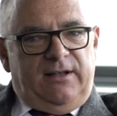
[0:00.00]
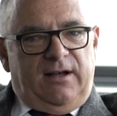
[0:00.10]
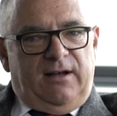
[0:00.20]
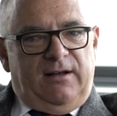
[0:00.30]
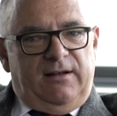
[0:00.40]

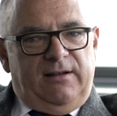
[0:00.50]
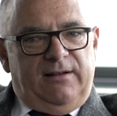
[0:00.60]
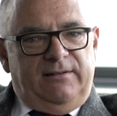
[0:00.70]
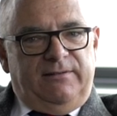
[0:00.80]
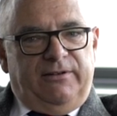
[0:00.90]
uh,
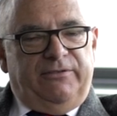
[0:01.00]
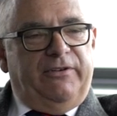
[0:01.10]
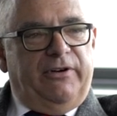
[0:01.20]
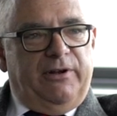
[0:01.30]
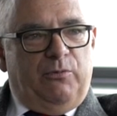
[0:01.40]
I was
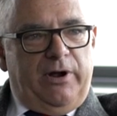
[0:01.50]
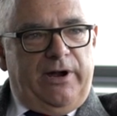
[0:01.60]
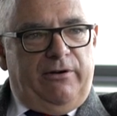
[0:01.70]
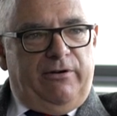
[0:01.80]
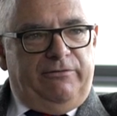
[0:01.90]
very
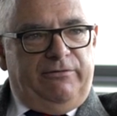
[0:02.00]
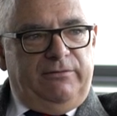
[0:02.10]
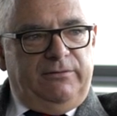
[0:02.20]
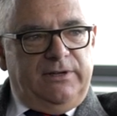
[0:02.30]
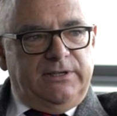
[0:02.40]
aware of
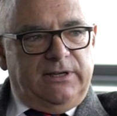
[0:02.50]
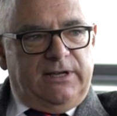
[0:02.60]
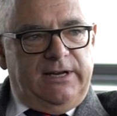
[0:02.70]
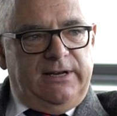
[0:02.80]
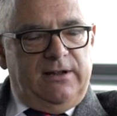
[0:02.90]
as a
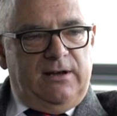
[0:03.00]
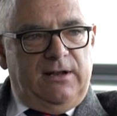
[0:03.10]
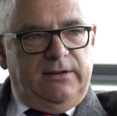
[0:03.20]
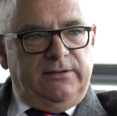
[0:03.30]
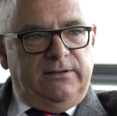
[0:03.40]
kid in
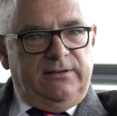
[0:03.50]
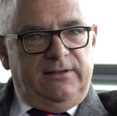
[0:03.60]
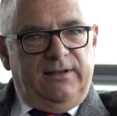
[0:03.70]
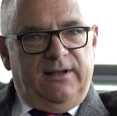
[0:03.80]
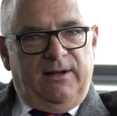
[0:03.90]
Ireland,
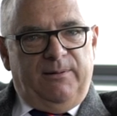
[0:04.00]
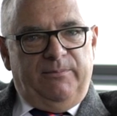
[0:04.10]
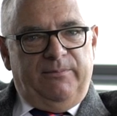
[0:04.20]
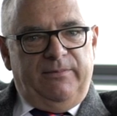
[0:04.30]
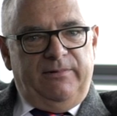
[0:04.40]

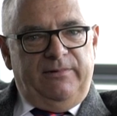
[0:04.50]
um,